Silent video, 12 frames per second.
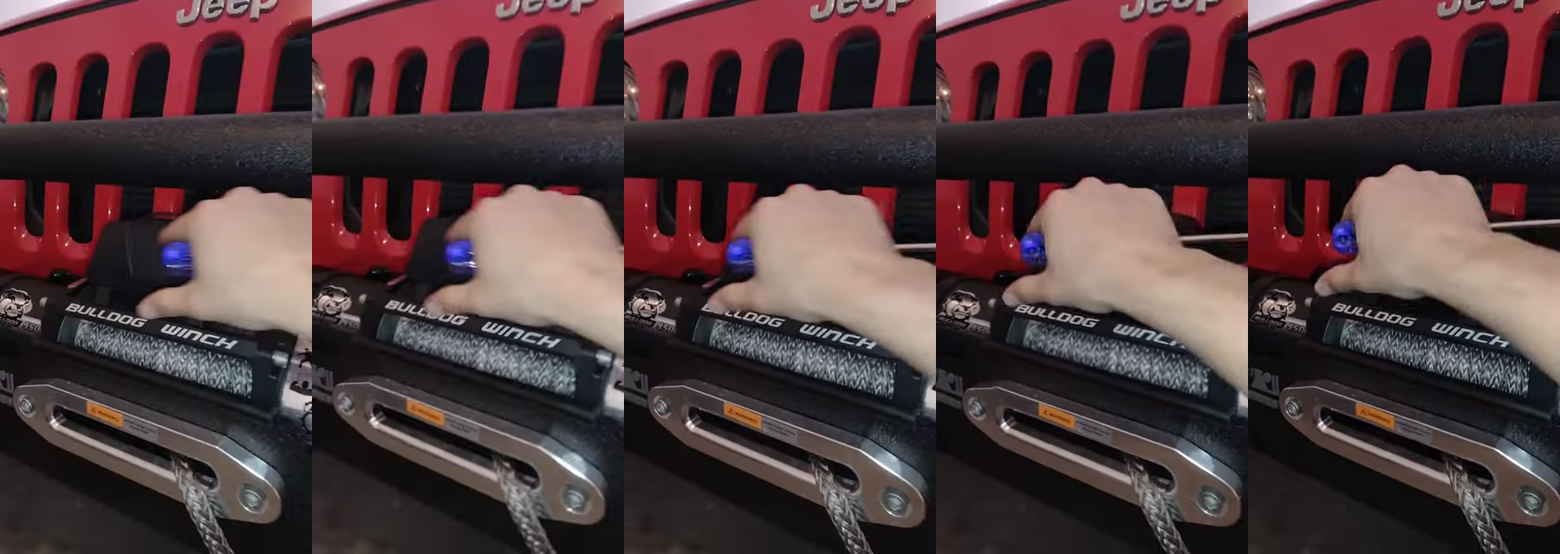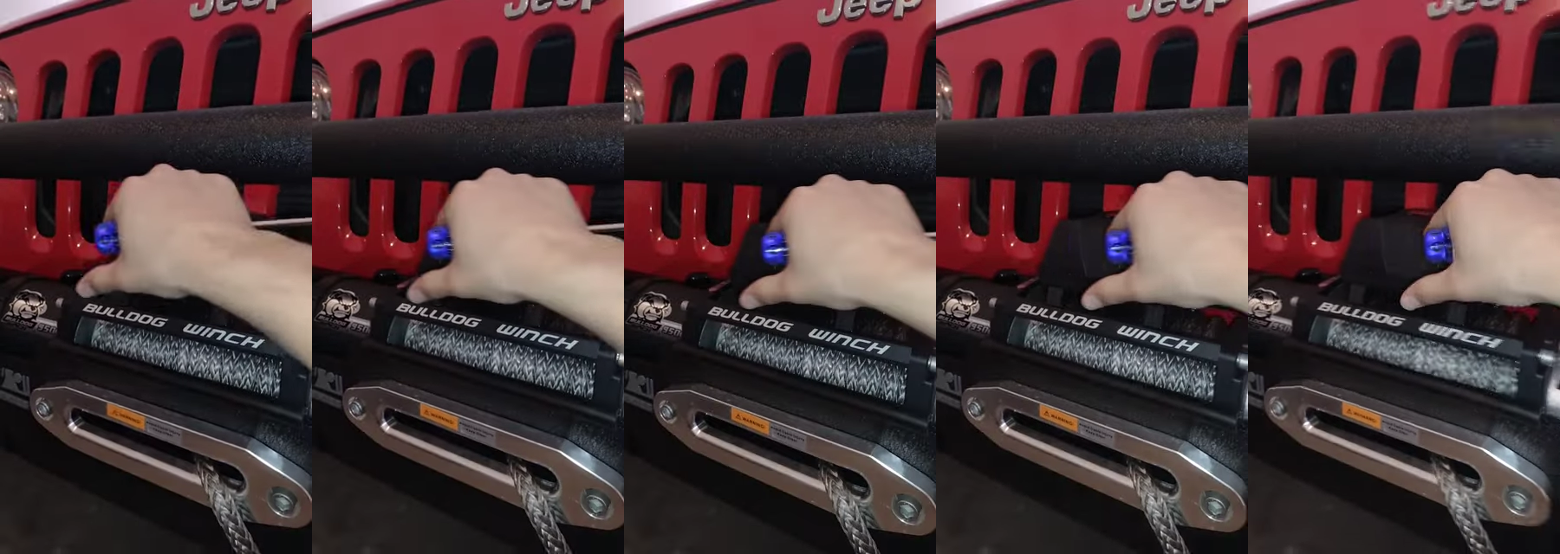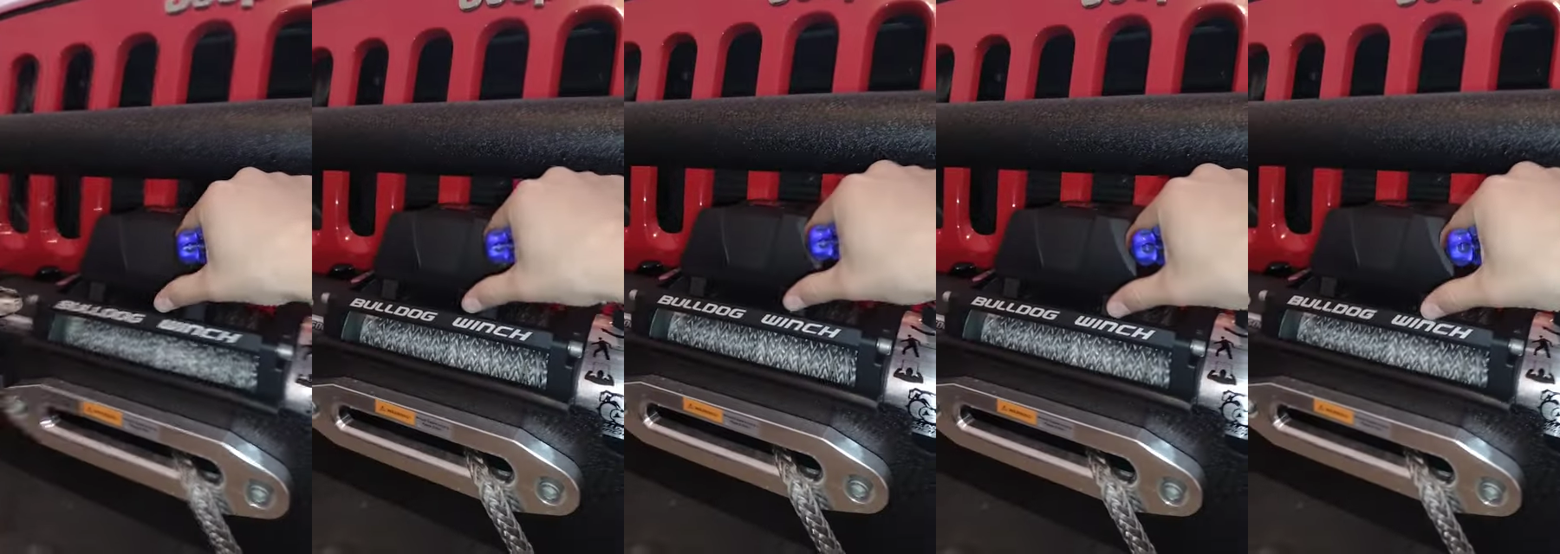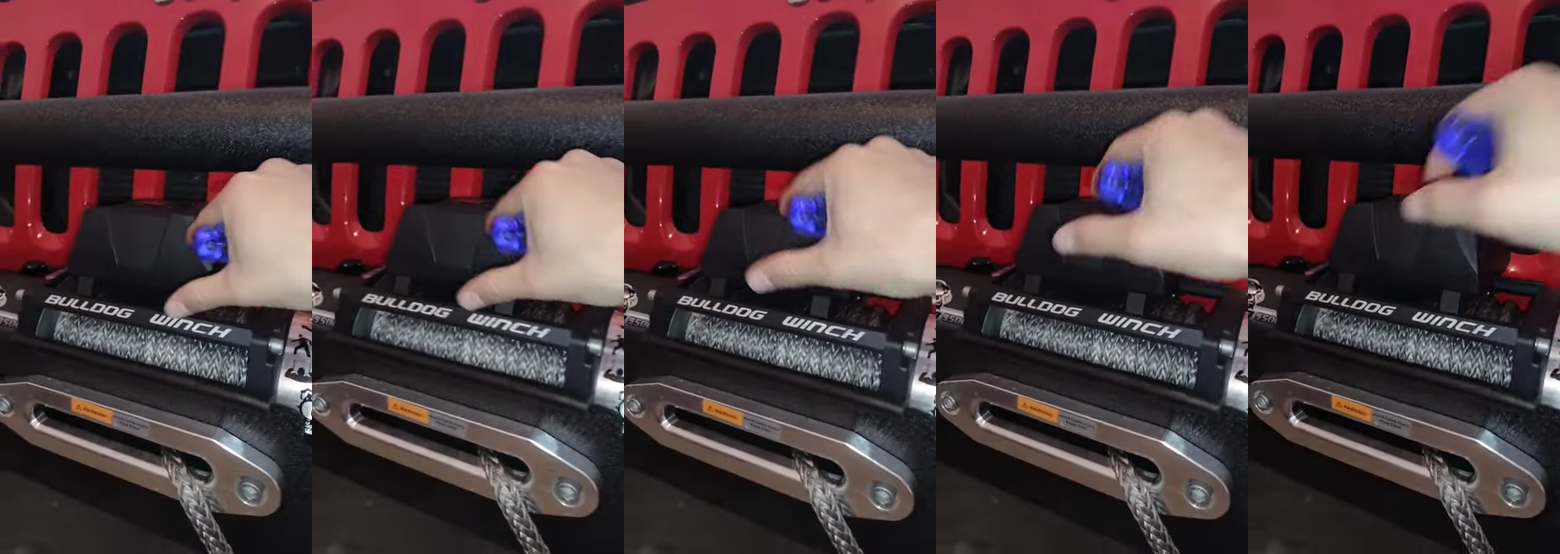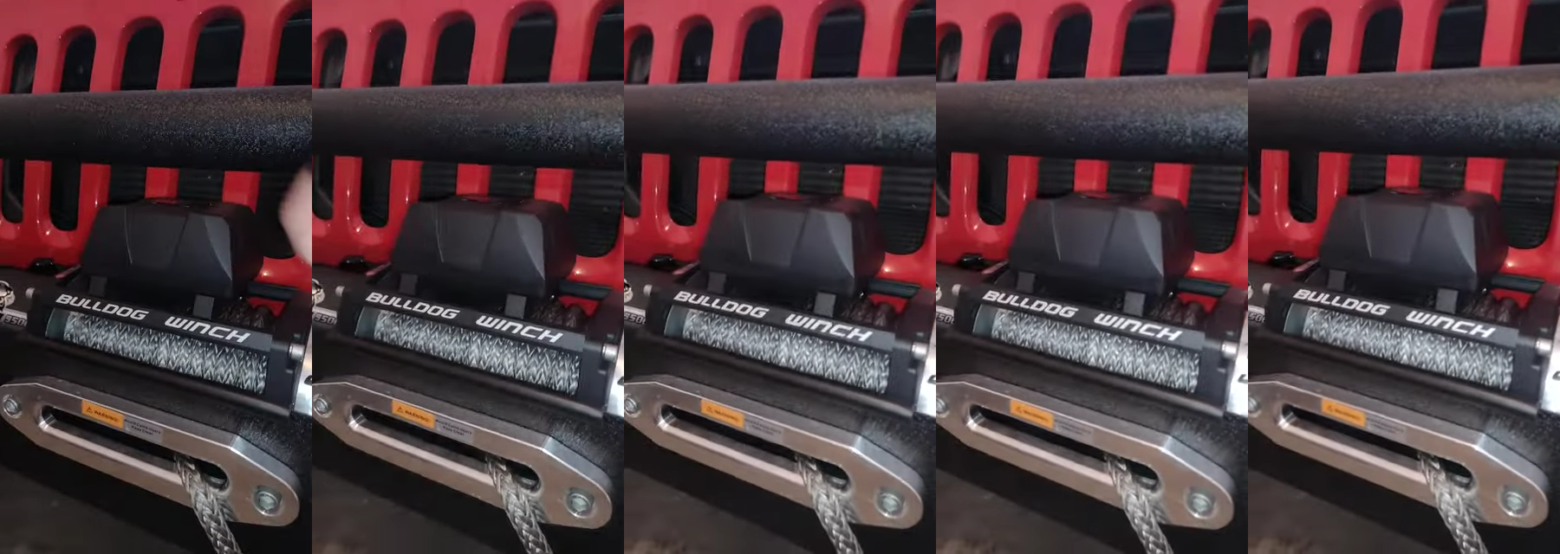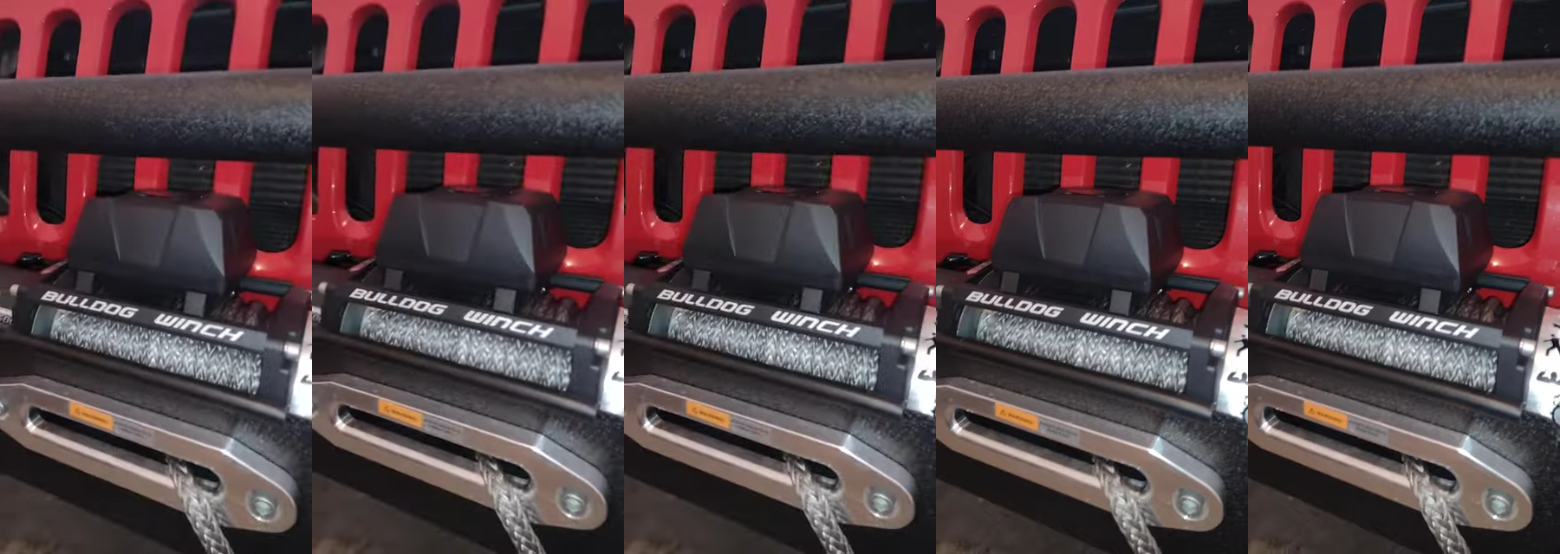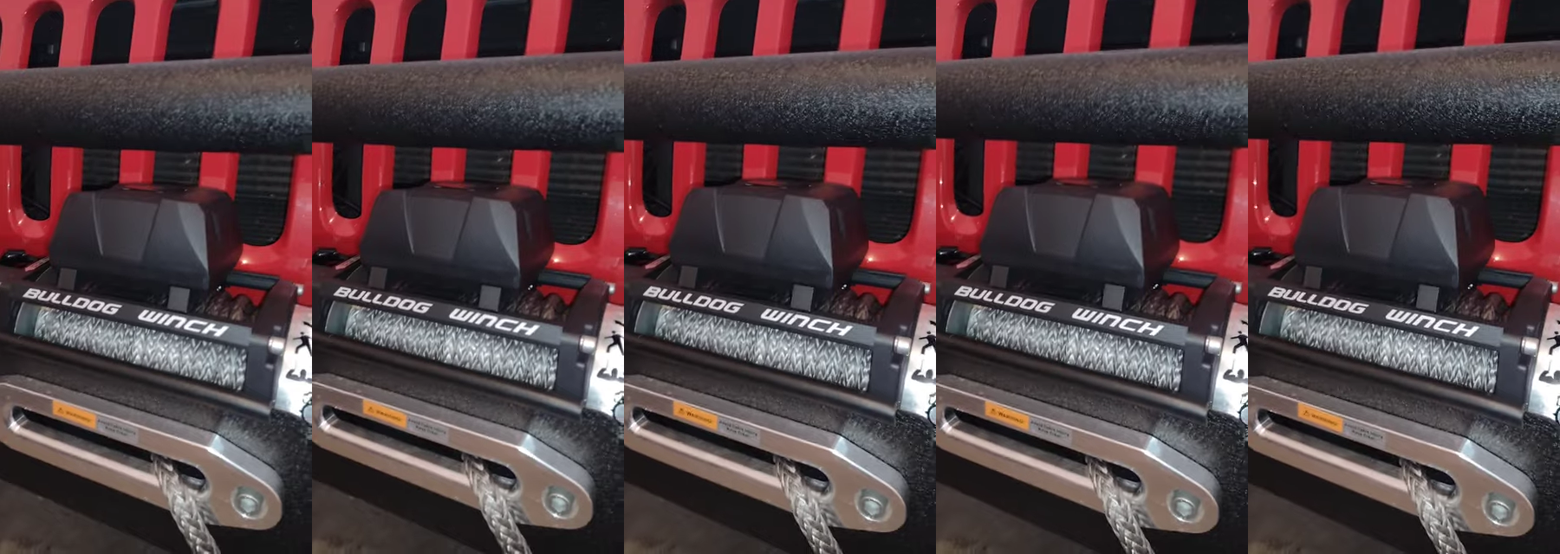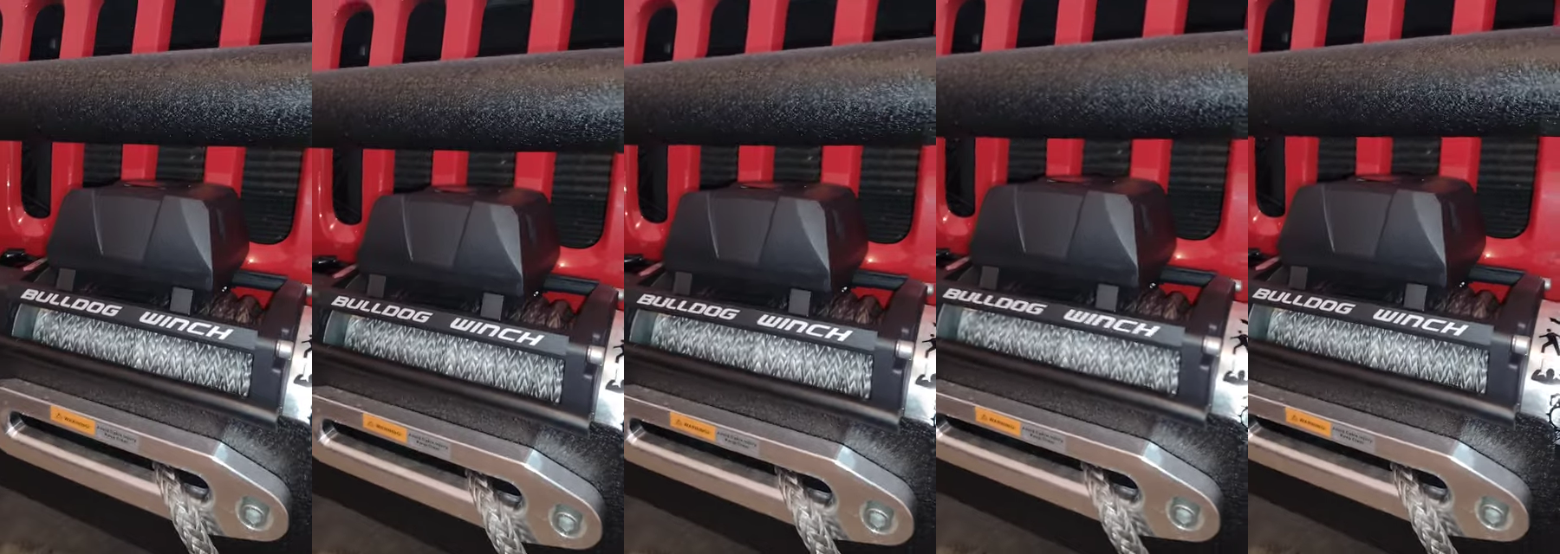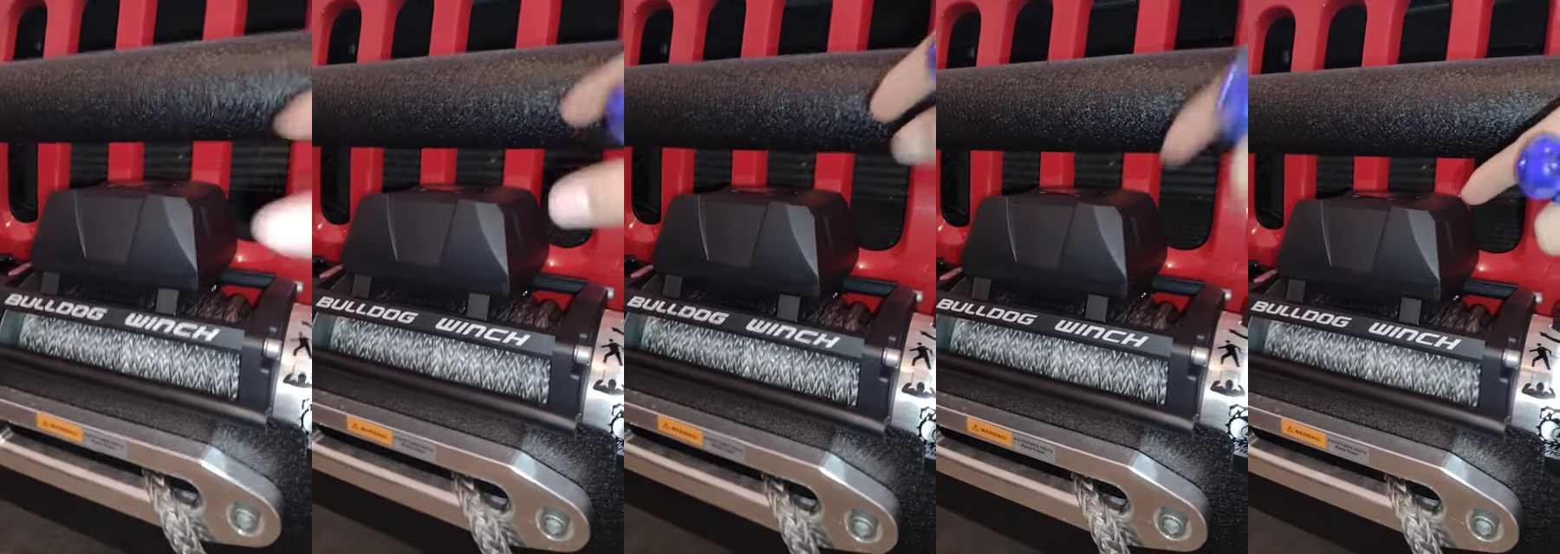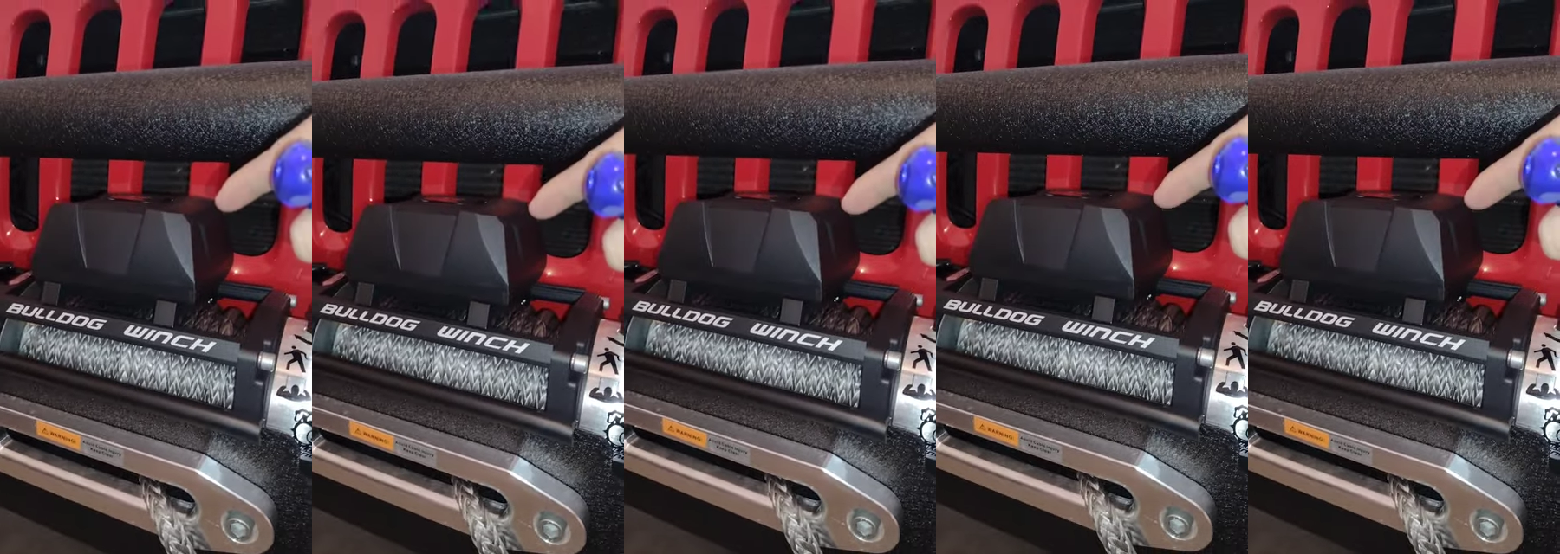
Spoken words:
Nobody's mouth can be seen.